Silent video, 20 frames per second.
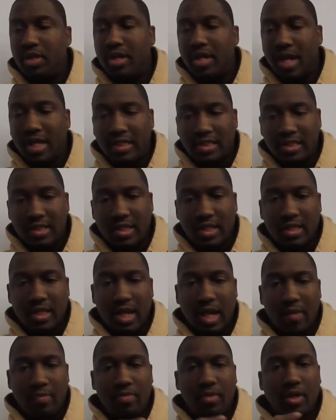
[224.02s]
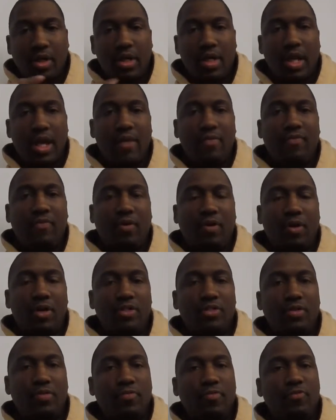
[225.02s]
next thing that I'm looking at as far
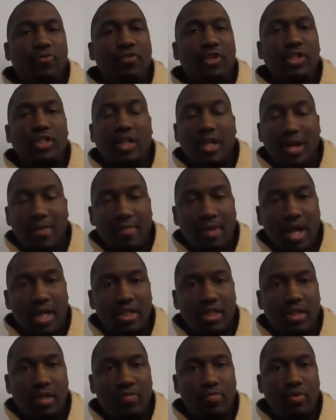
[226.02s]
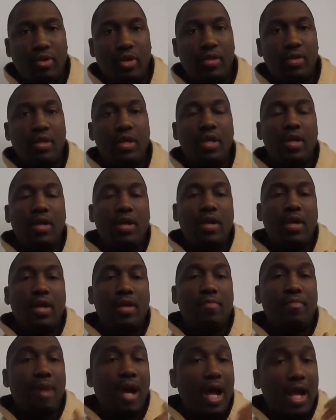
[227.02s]
as fish that I'm matching up with
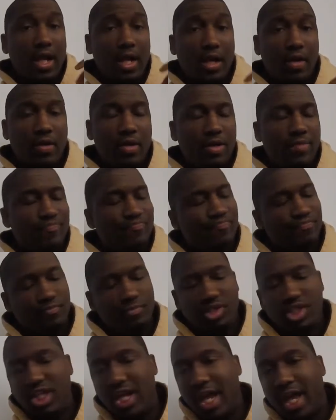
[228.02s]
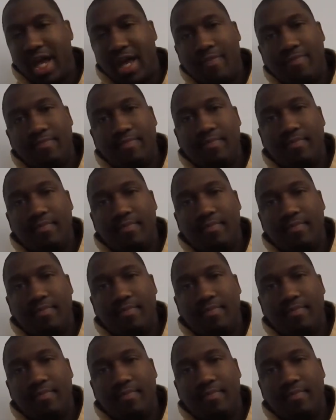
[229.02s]
in my area, shad.